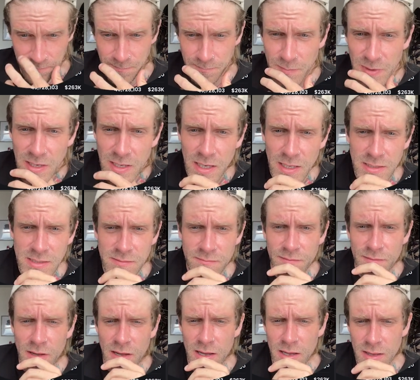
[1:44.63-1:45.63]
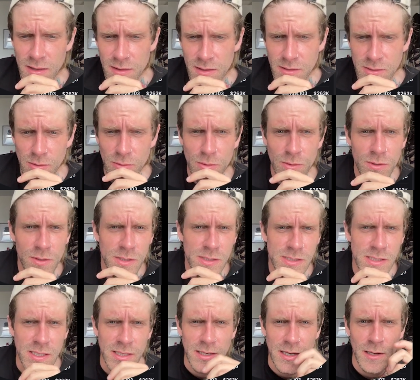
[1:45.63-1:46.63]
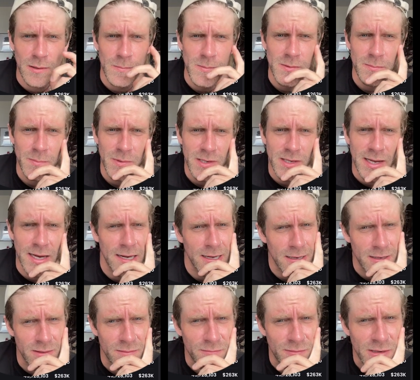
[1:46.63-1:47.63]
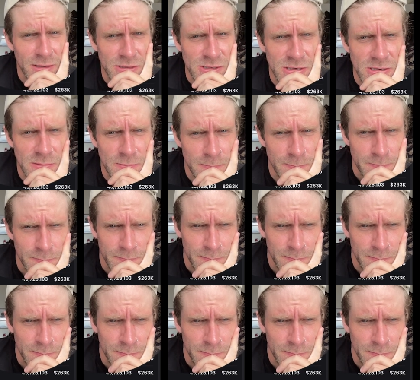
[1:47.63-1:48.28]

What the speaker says: because of these holders, it helps me gain conviction